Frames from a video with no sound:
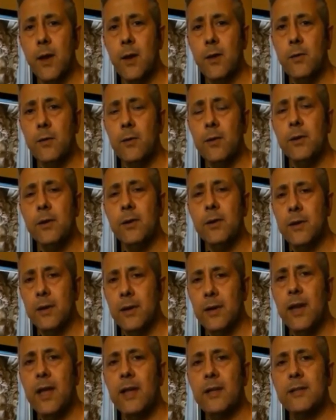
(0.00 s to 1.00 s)
No?
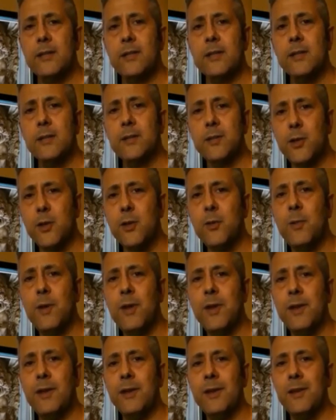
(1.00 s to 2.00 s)
Let's zoom
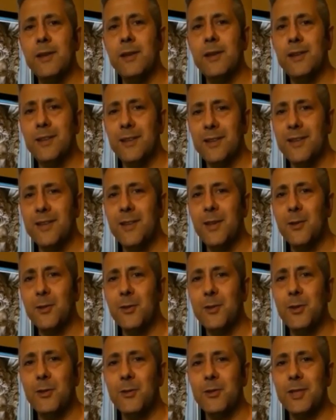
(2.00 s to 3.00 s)
in
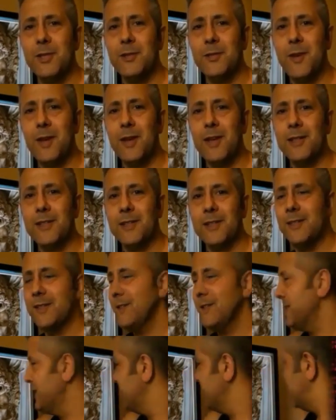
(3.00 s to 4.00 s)
on Zeus's
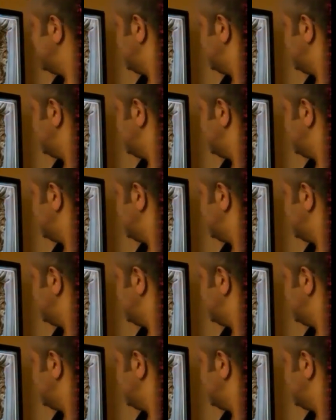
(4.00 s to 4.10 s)
face.